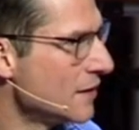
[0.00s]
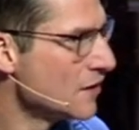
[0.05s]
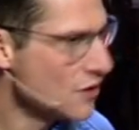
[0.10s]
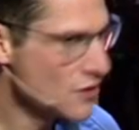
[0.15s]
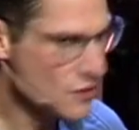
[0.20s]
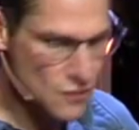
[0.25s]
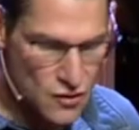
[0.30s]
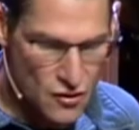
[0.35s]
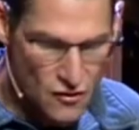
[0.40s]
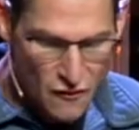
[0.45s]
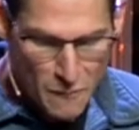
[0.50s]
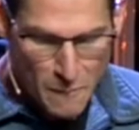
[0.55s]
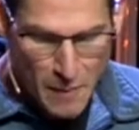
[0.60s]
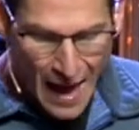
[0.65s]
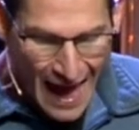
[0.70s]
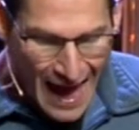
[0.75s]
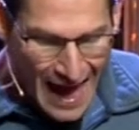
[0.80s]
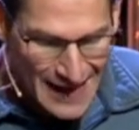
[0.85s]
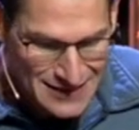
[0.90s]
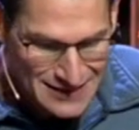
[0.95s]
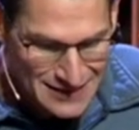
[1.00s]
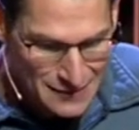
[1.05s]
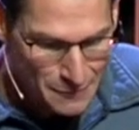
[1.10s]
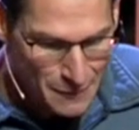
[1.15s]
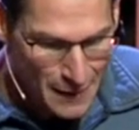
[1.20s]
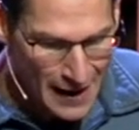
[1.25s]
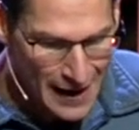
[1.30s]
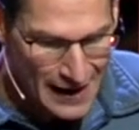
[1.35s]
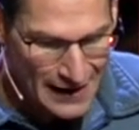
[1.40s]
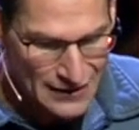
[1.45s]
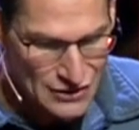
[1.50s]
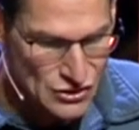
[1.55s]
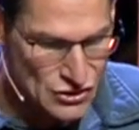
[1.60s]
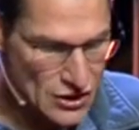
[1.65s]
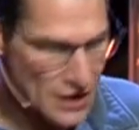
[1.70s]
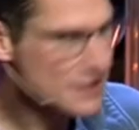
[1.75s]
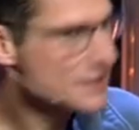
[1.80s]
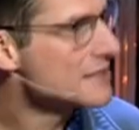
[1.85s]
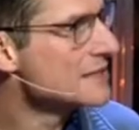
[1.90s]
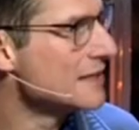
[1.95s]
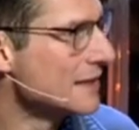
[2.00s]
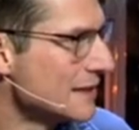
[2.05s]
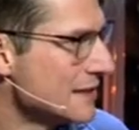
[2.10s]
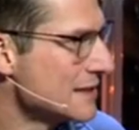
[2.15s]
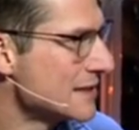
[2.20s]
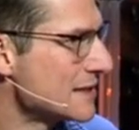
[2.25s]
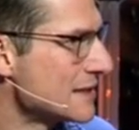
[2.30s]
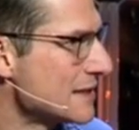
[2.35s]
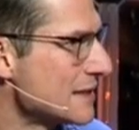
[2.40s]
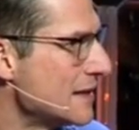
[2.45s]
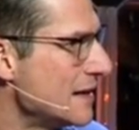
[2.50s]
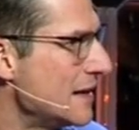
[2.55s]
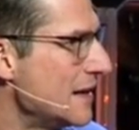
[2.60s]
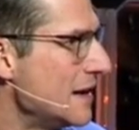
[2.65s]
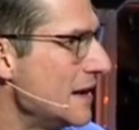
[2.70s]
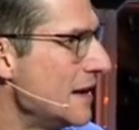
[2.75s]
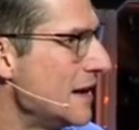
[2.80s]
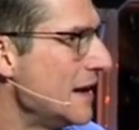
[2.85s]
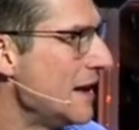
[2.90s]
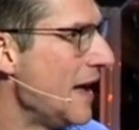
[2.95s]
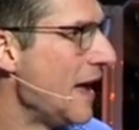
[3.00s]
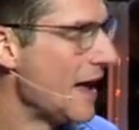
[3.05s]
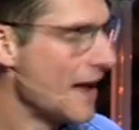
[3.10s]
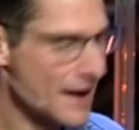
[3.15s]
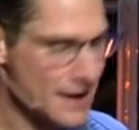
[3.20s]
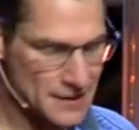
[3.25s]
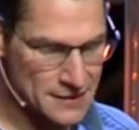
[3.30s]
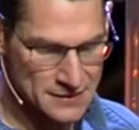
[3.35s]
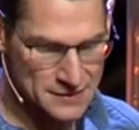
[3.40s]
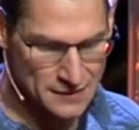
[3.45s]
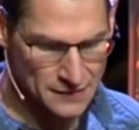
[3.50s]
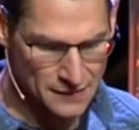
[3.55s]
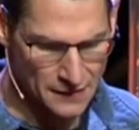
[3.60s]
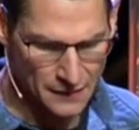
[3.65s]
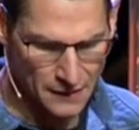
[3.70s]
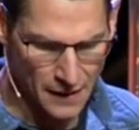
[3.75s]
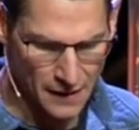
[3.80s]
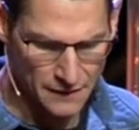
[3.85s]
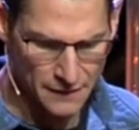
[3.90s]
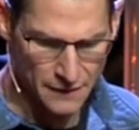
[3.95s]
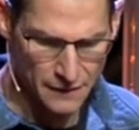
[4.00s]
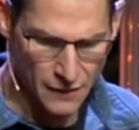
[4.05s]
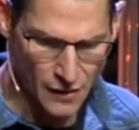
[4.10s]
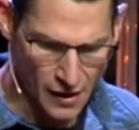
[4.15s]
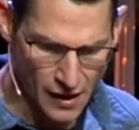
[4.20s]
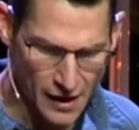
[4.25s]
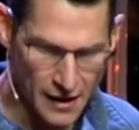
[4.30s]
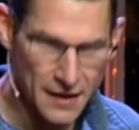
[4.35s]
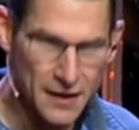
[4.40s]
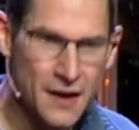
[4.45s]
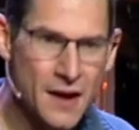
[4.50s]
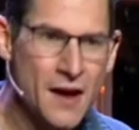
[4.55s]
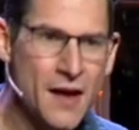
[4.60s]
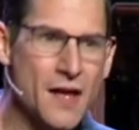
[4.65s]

You, you've passed by justice and the love of God.